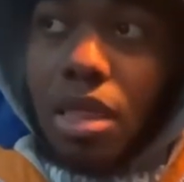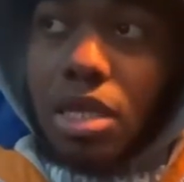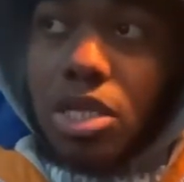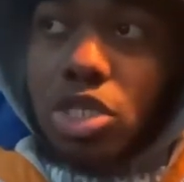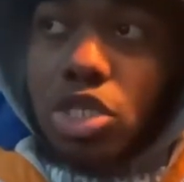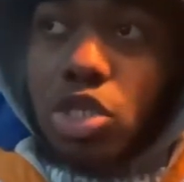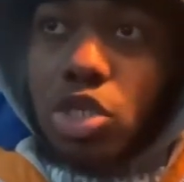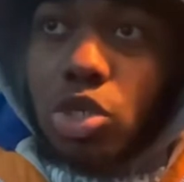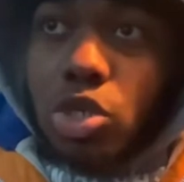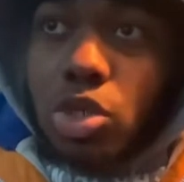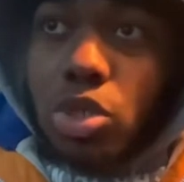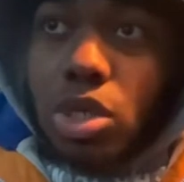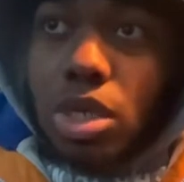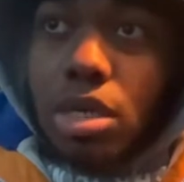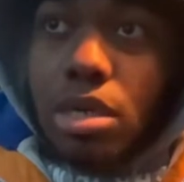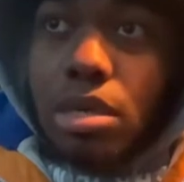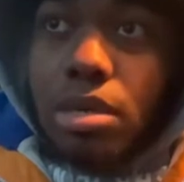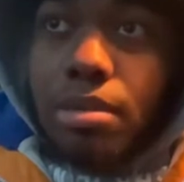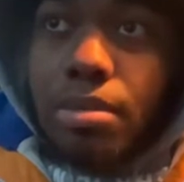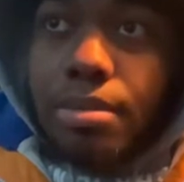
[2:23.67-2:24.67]
to
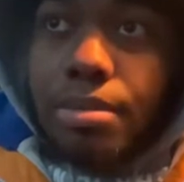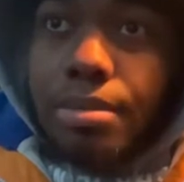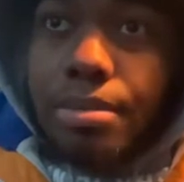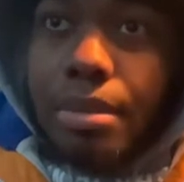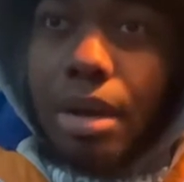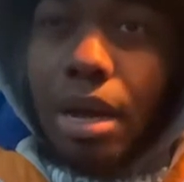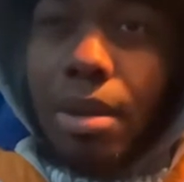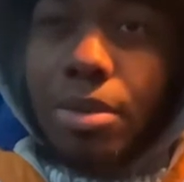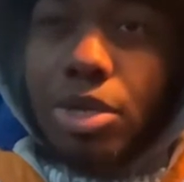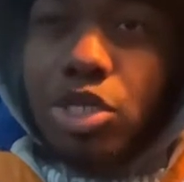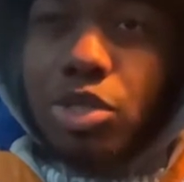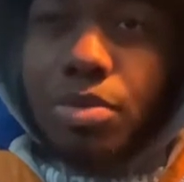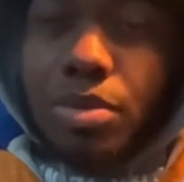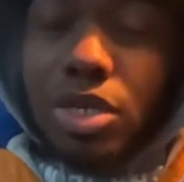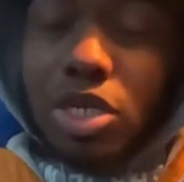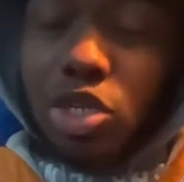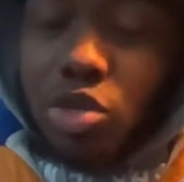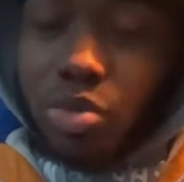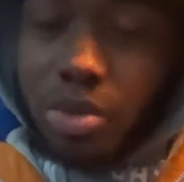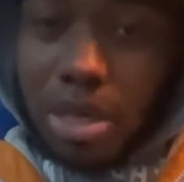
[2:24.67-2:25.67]
um how much
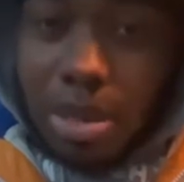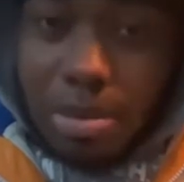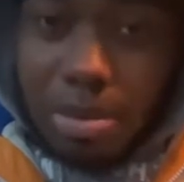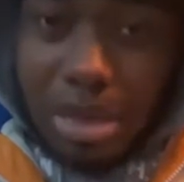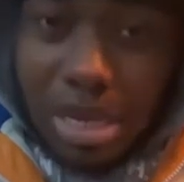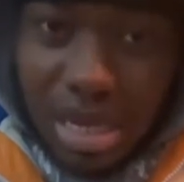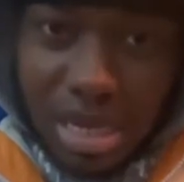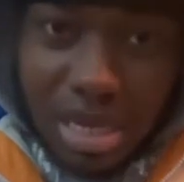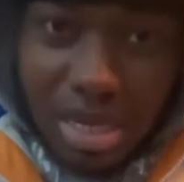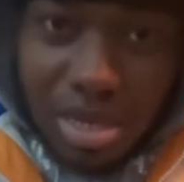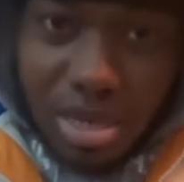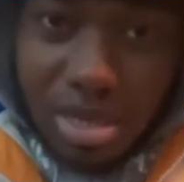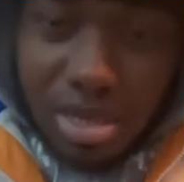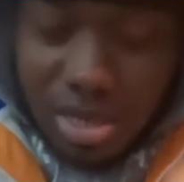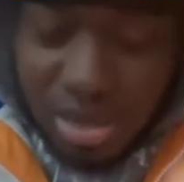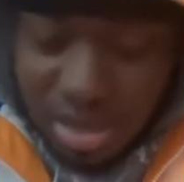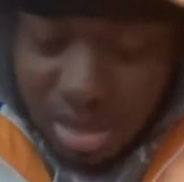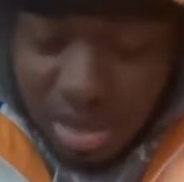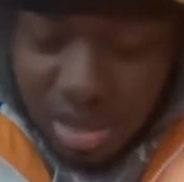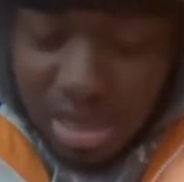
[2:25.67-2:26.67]
money you want to make
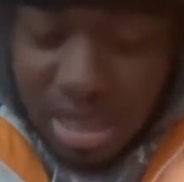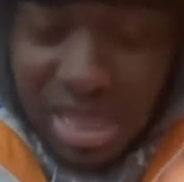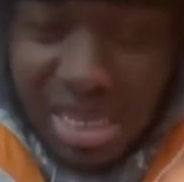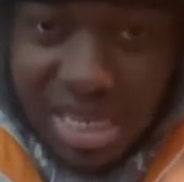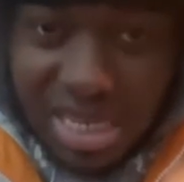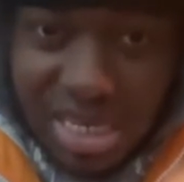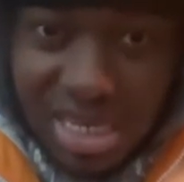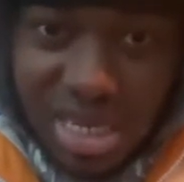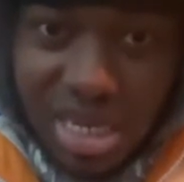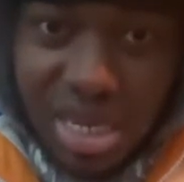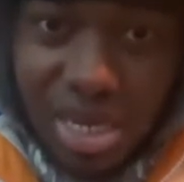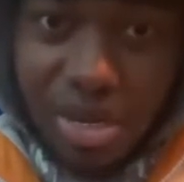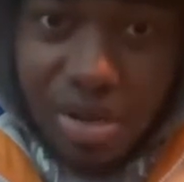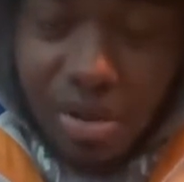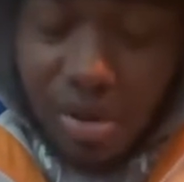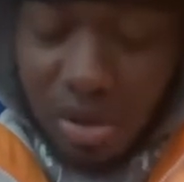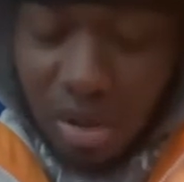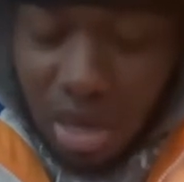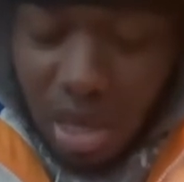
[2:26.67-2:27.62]
this year